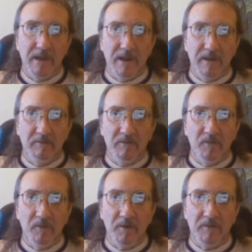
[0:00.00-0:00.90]
And
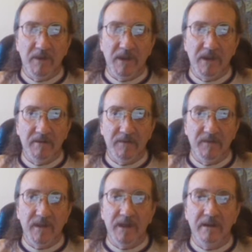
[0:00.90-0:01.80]
before you begin to
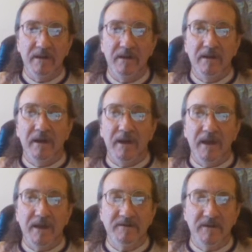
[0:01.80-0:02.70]
think, I
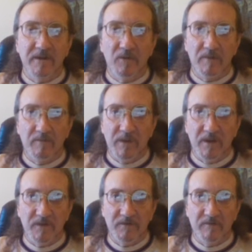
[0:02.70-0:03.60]
actually quit
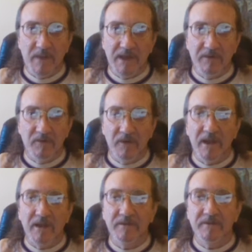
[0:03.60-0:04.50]
because of bad
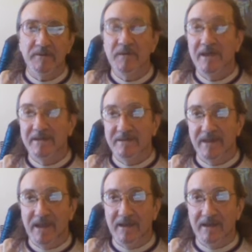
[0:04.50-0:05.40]
grades,
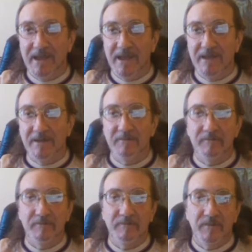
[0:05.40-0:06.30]
think again.
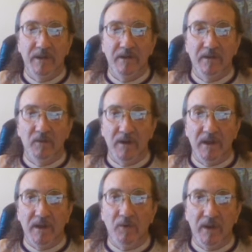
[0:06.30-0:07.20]
When
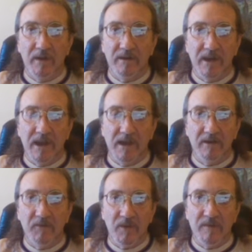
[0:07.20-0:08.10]
I quit, I had a
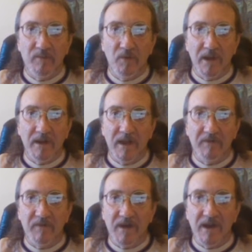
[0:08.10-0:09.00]

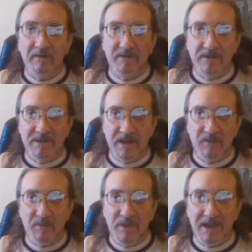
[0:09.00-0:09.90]
3.85
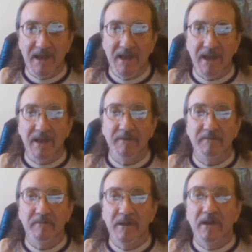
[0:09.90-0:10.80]
GPA,
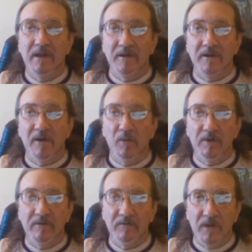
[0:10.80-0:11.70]
and I would
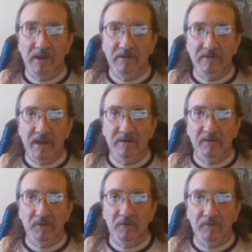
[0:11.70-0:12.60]
have raised that
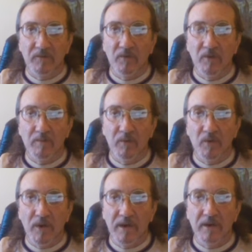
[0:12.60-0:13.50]
to a
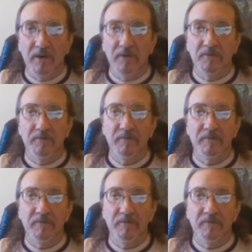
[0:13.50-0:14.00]
4.0.